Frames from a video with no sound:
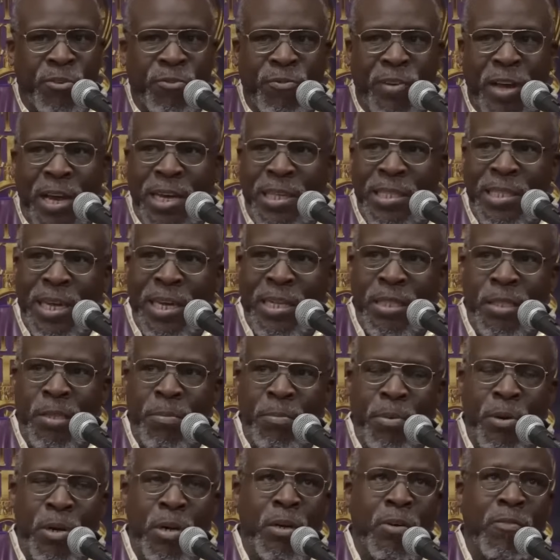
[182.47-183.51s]
You find that in
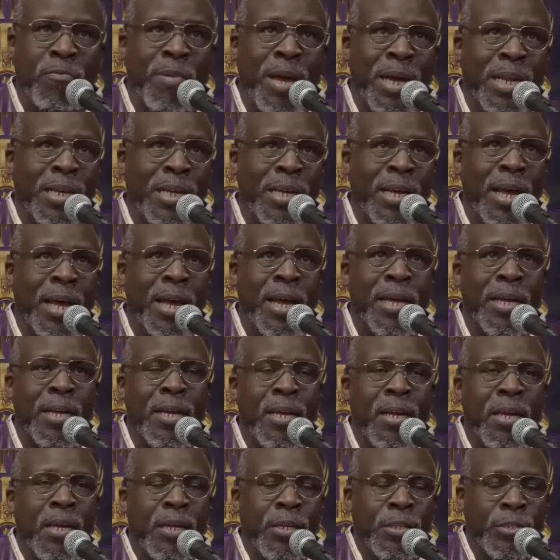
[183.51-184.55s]
the book of Malachi,
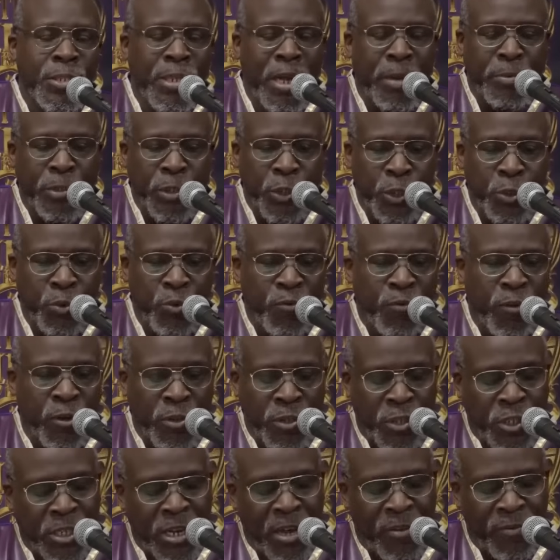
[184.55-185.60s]
chapter 2, verse